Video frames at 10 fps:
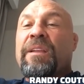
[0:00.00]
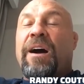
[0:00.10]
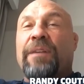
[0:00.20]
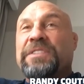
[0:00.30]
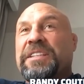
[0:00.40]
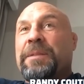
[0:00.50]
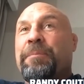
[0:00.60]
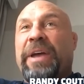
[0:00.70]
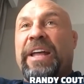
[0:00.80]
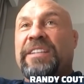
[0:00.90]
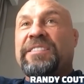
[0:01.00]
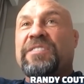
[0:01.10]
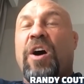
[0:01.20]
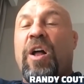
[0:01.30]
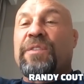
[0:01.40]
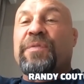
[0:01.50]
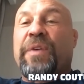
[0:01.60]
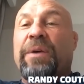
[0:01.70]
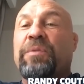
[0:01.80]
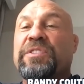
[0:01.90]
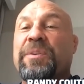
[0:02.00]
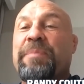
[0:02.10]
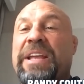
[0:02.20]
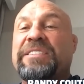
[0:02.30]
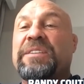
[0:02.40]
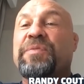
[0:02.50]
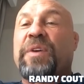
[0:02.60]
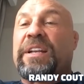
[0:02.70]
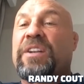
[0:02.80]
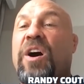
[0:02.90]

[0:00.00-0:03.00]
Obviously, the Pettis Collard fight was amazing fight.